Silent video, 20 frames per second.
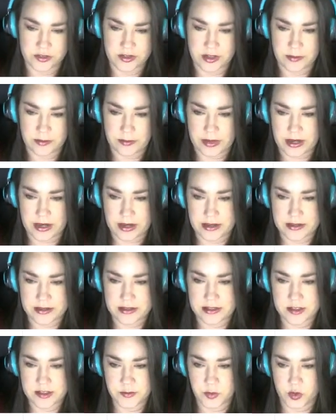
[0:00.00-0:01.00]
that
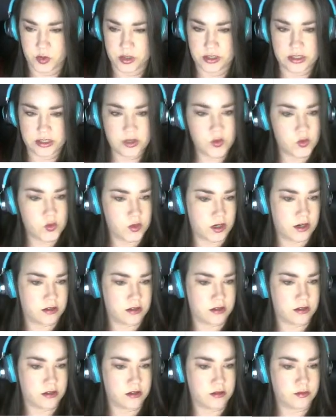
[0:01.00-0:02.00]
passes boiling
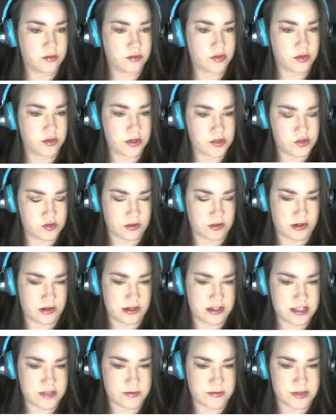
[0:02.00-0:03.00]
water
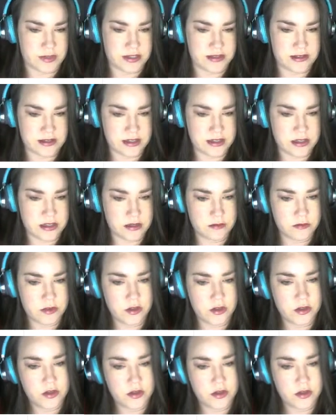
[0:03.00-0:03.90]
pressurized by steam